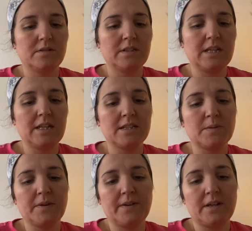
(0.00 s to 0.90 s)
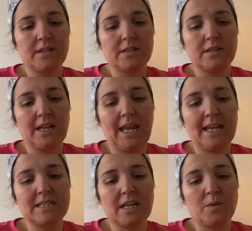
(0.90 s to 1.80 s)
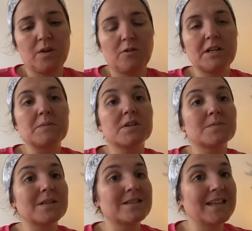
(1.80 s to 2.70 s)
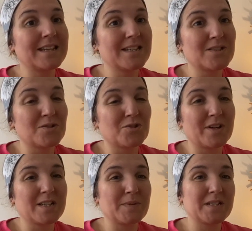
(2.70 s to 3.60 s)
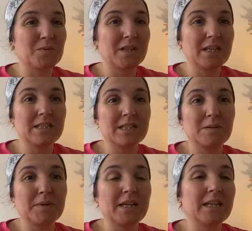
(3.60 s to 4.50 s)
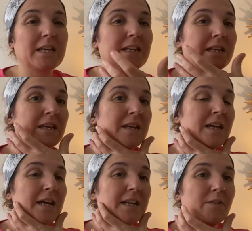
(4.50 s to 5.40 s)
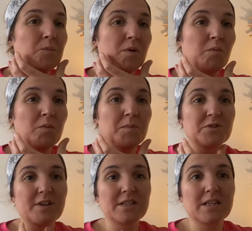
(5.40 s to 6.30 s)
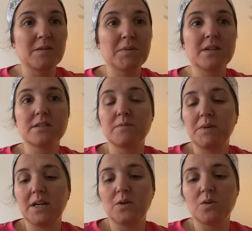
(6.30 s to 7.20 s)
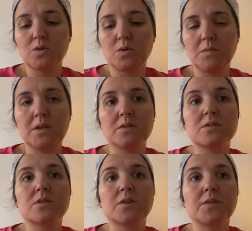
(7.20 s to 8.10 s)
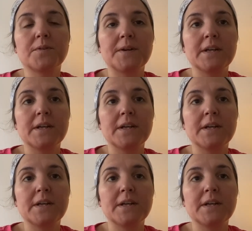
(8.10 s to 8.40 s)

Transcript: the Elizabeth Arden 8-hour cream because my skin is so dry, especially with the heating and being in, and I have a problem with my dry skin because of my autoimmune stuff.